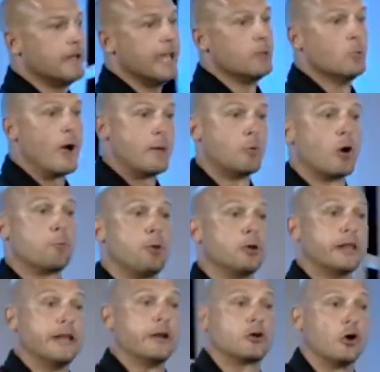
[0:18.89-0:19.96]
And way more
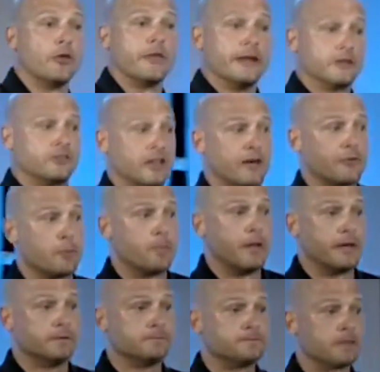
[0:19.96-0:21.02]
political than it's ever
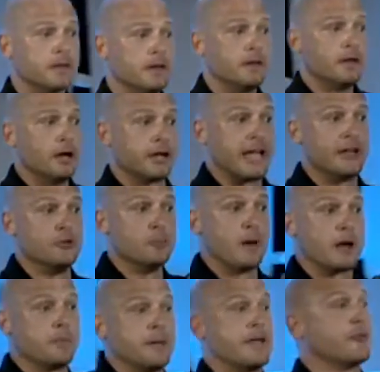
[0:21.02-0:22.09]
been. Again, you
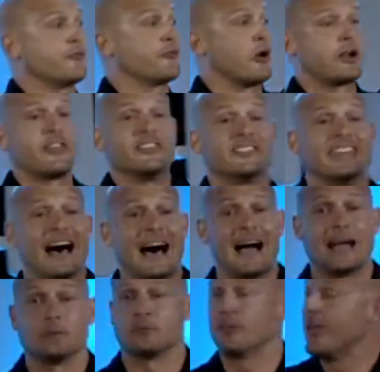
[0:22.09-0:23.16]
better be in front of the
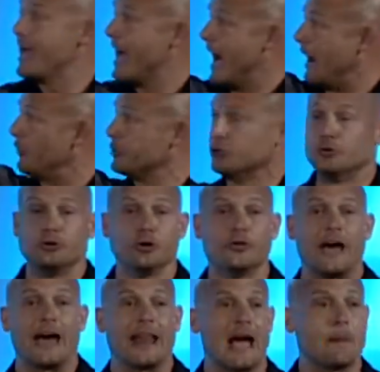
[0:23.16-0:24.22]
times. How do you do that?